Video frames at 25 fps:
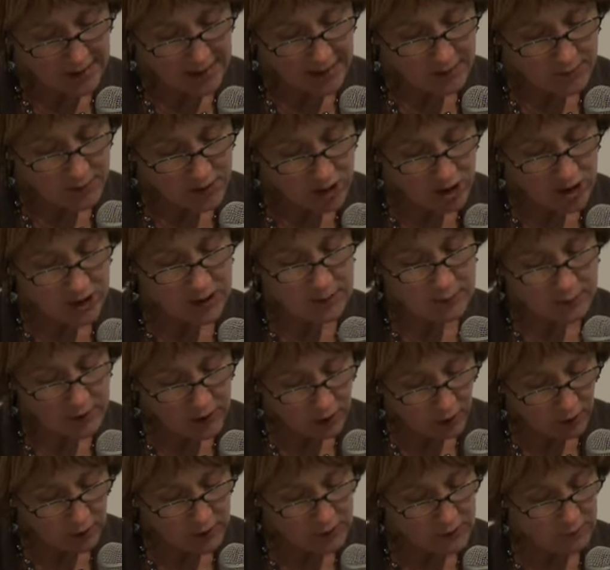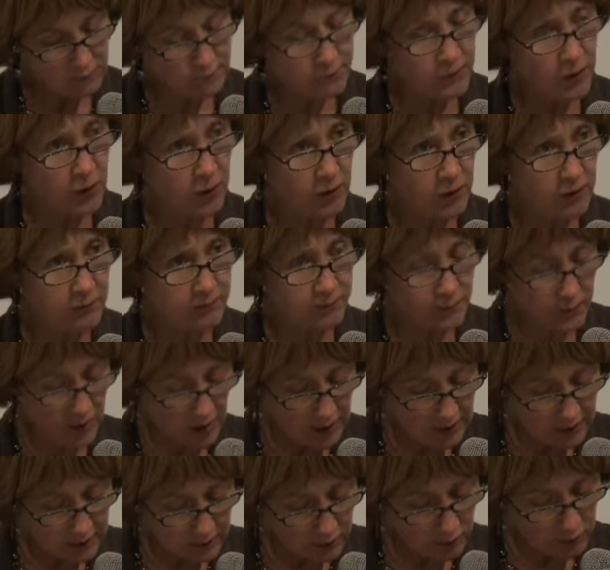Emissions will also
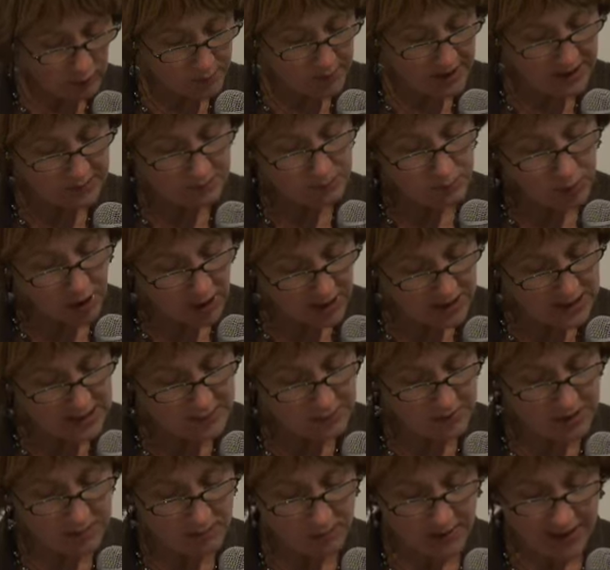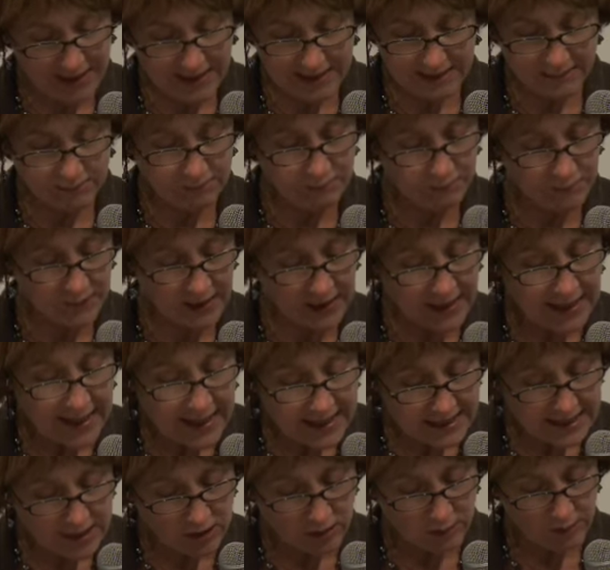fall, although a bit, possibly by a
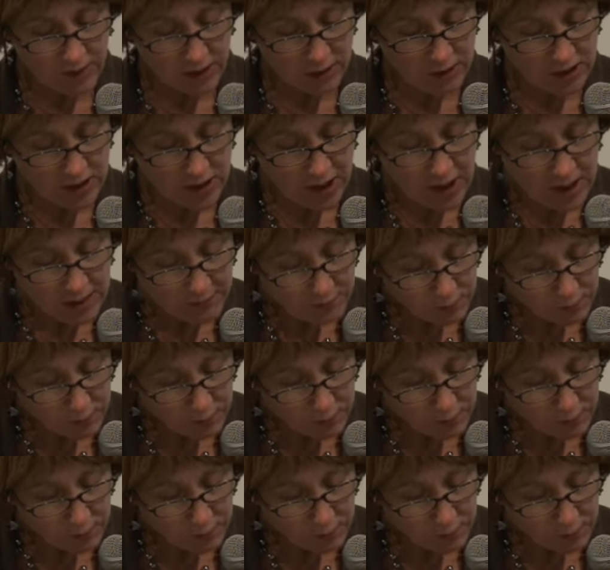lesser amount,